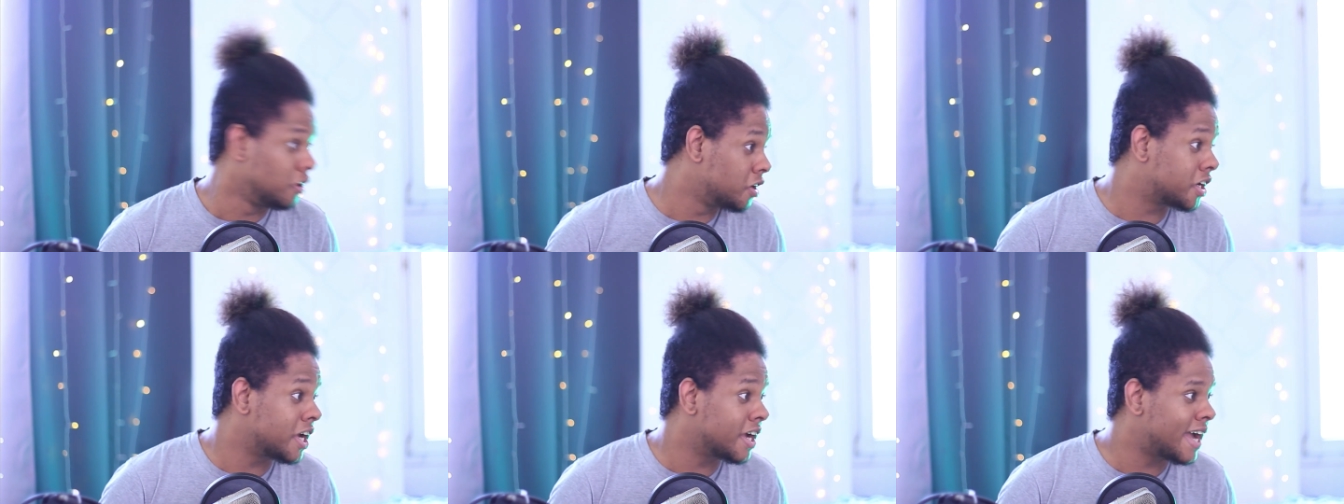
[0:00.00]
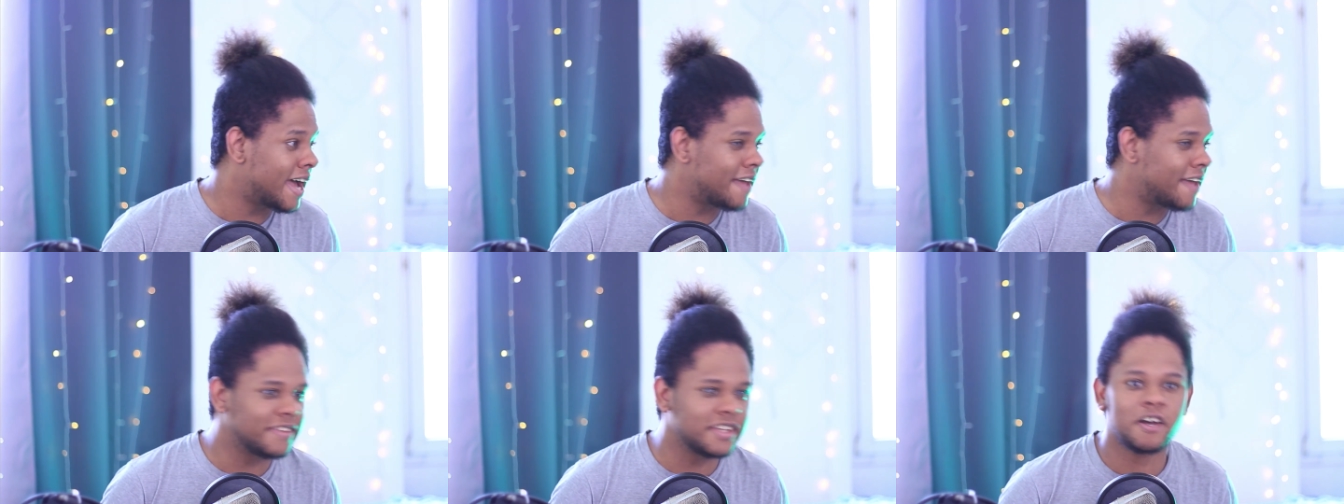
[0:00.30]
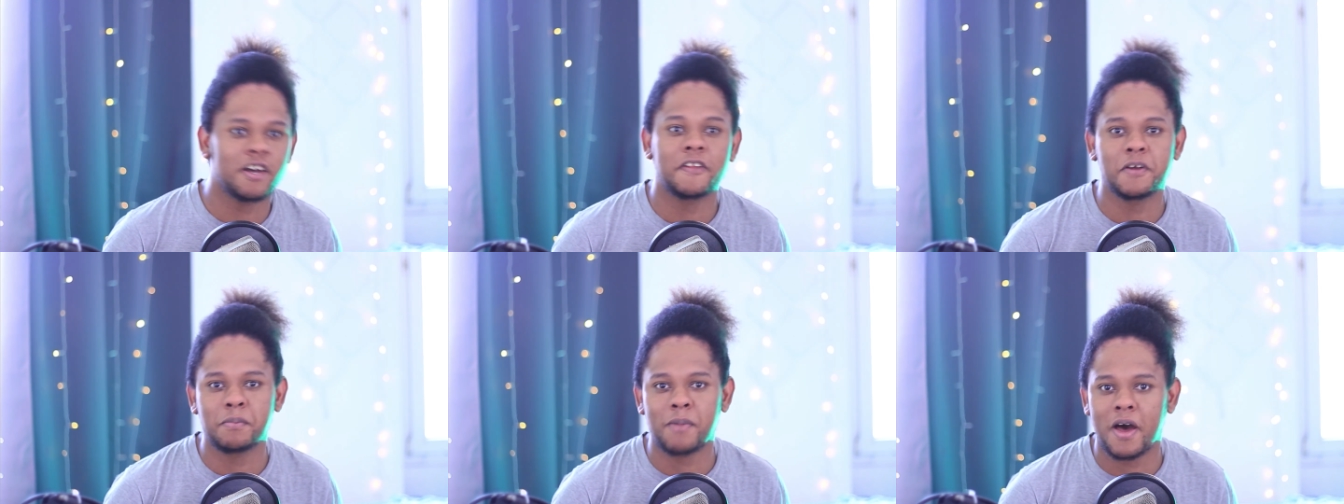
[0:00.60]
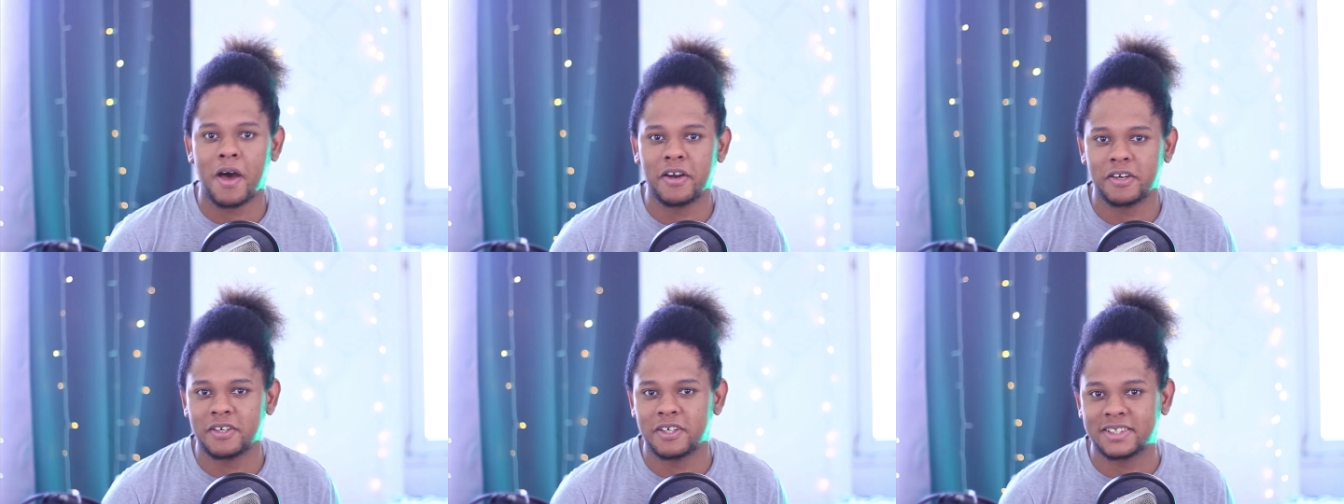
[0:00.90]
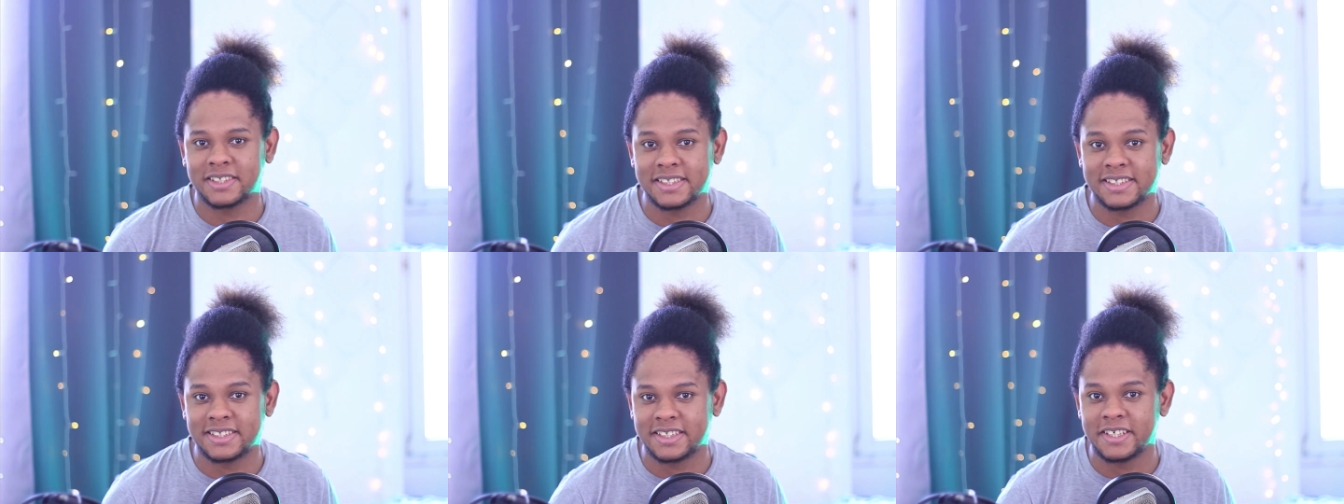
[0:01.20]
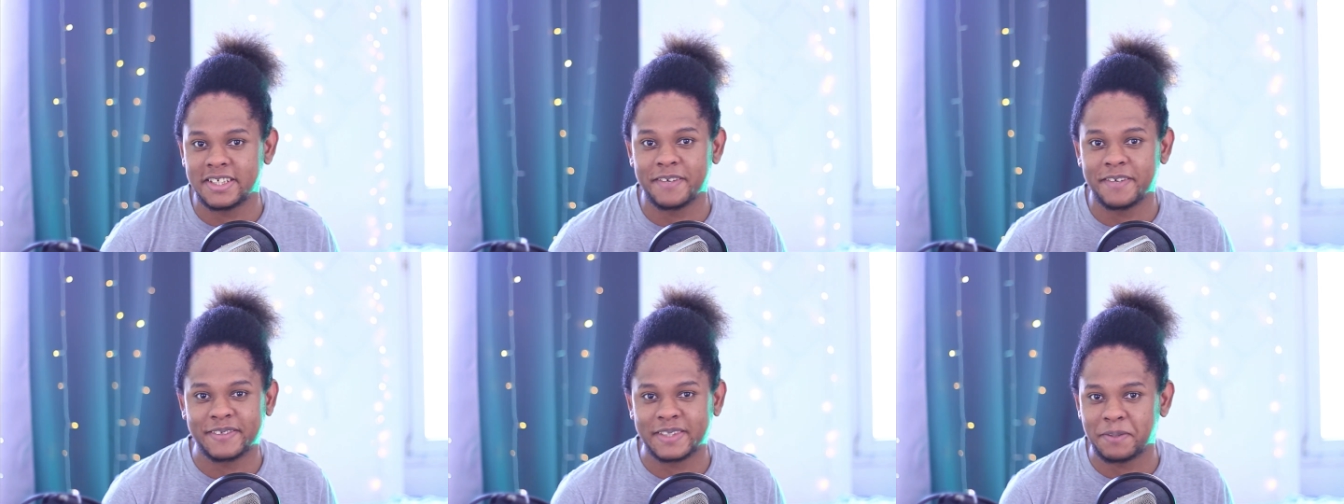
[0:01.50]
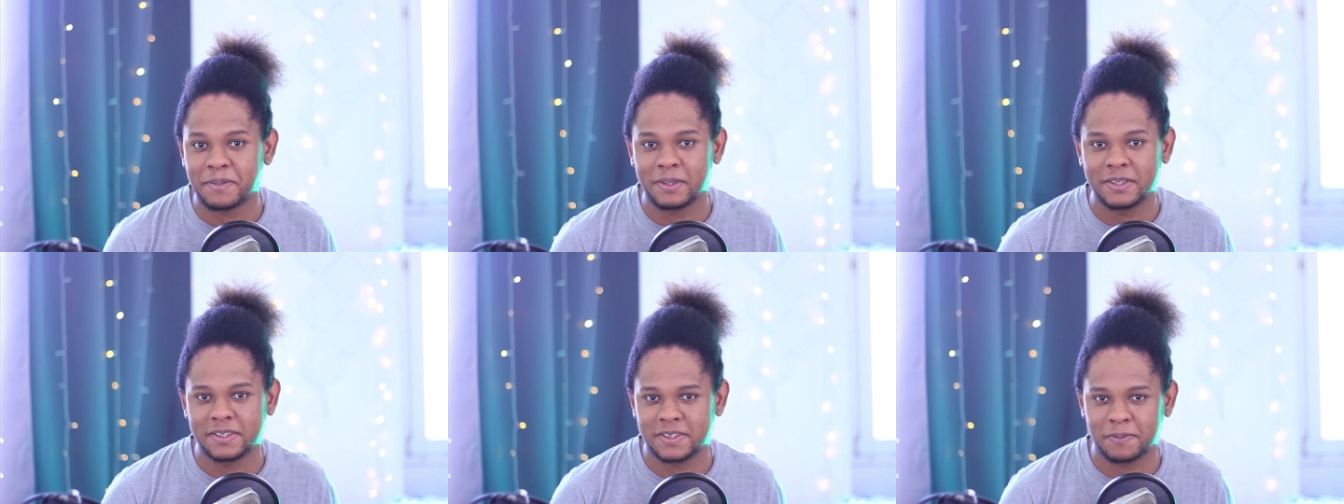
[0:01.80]
looking at the other monitor to see if
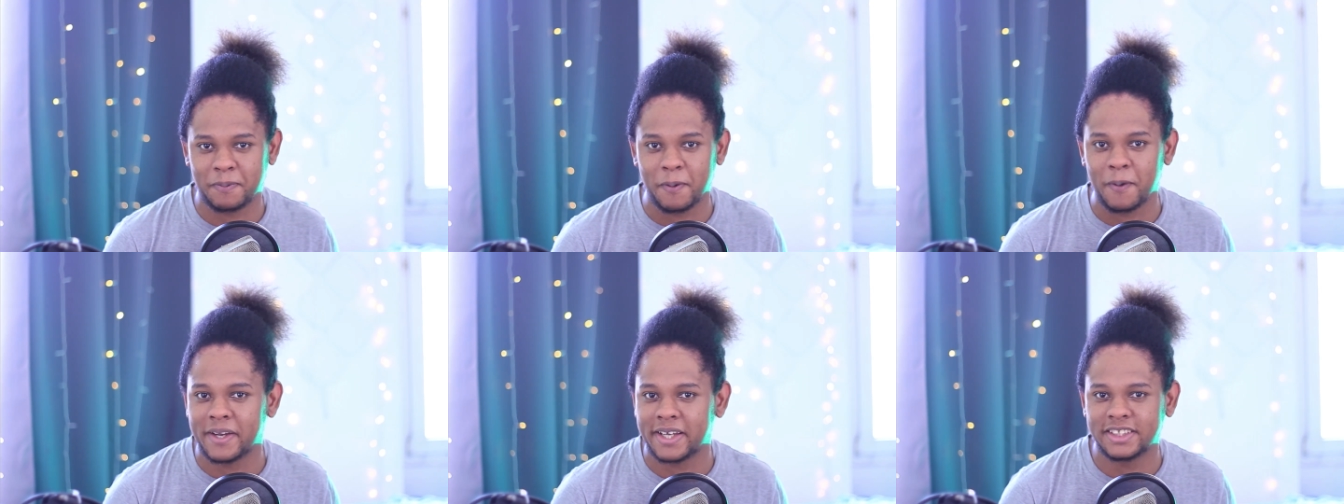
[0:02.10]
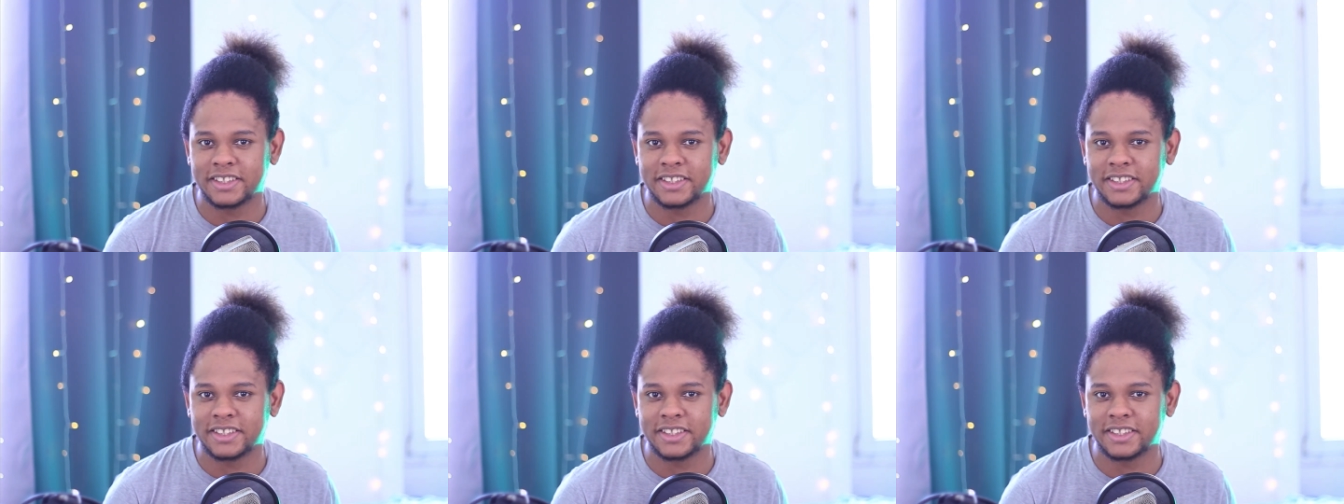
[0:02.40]
someone spoke